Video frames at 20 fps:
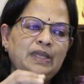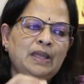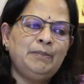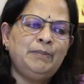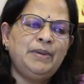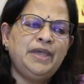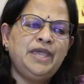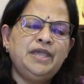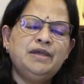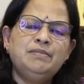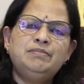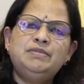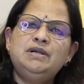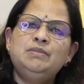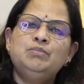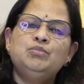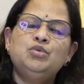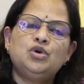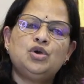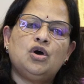
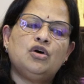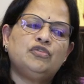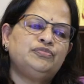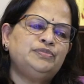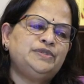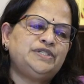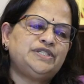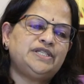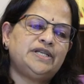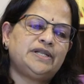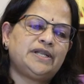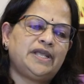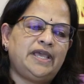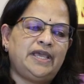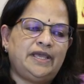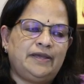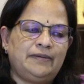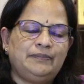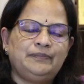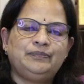payable book of Mr.
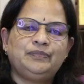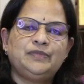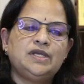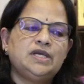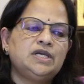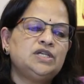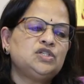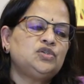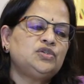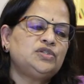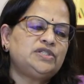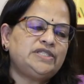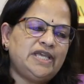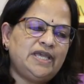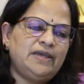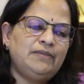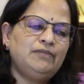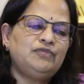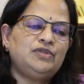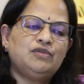A. So
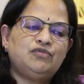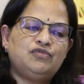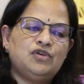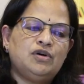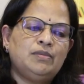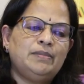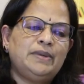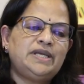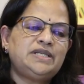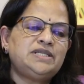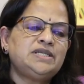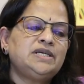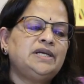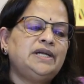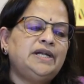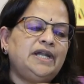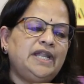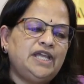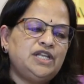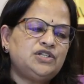same the format,
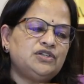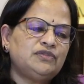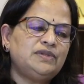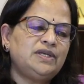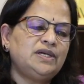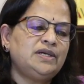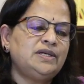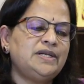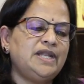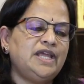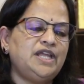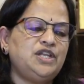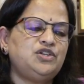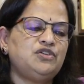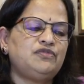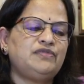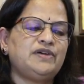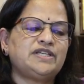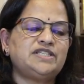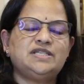date
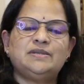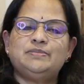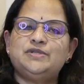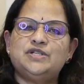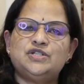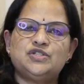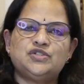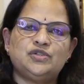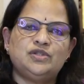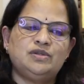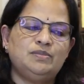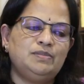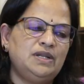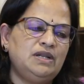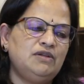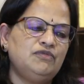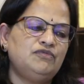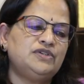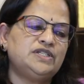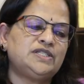of acceptance of the
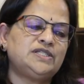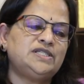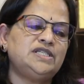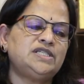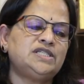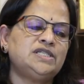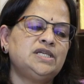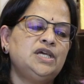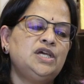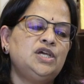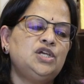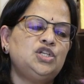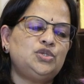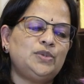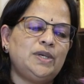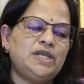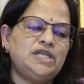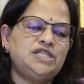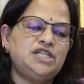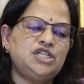bill. First is
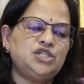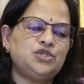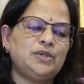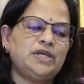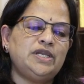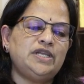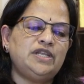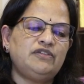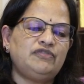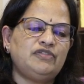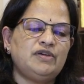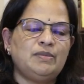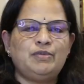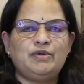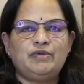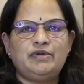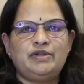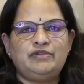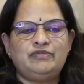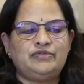2020
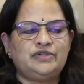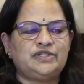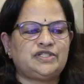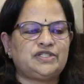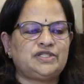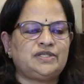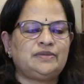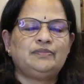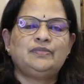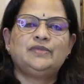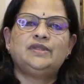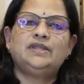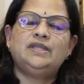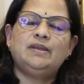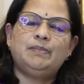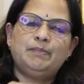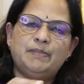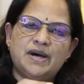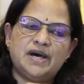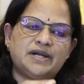February 1st.
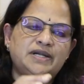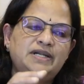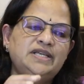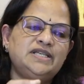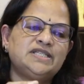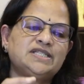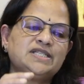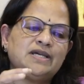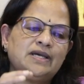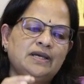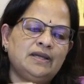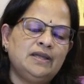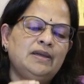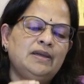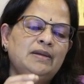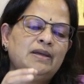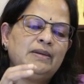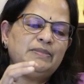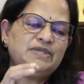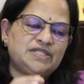The party is
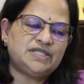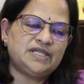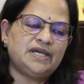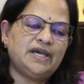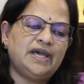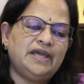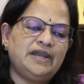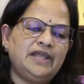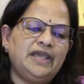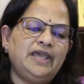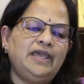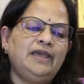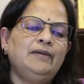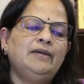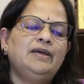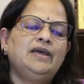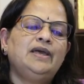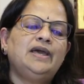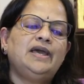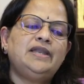Mr. Hari
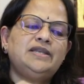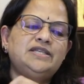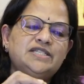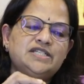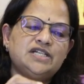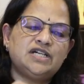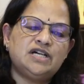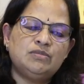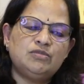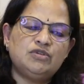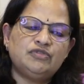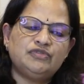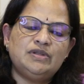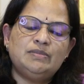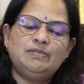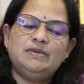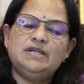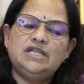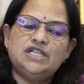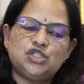and term of the
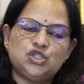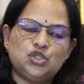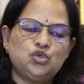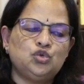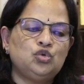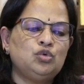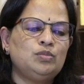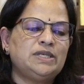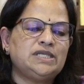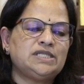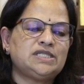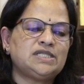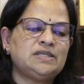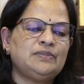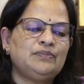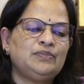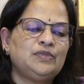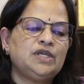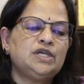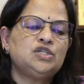bill is 2 months.
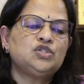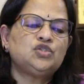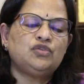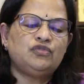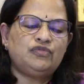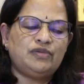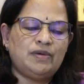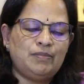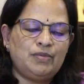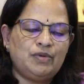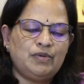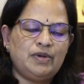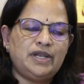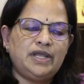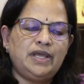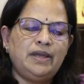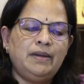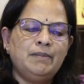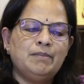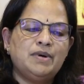So
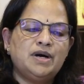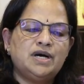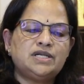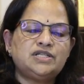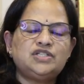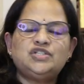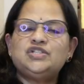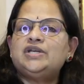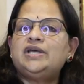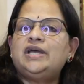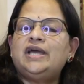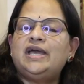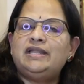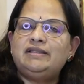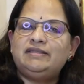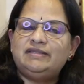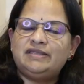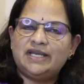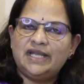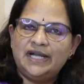February, March
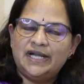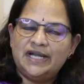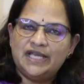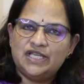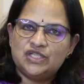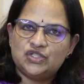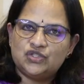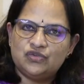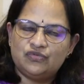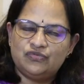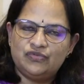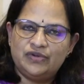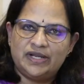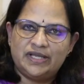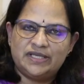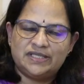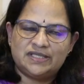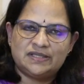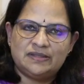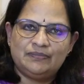and 3 days of
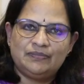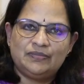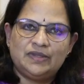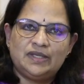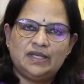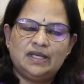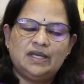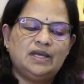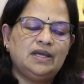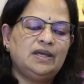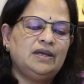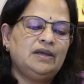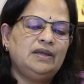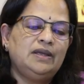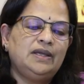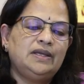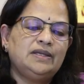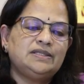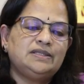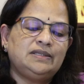grace.
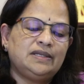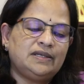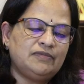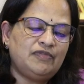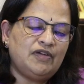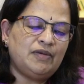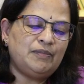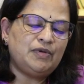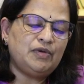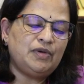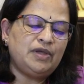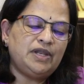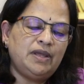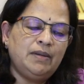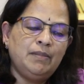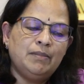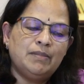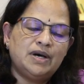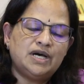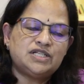February,
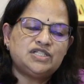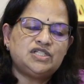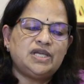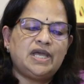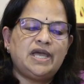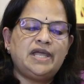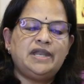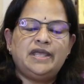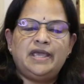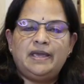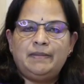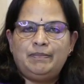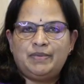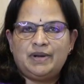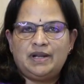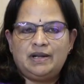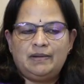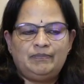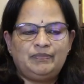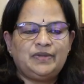March and April.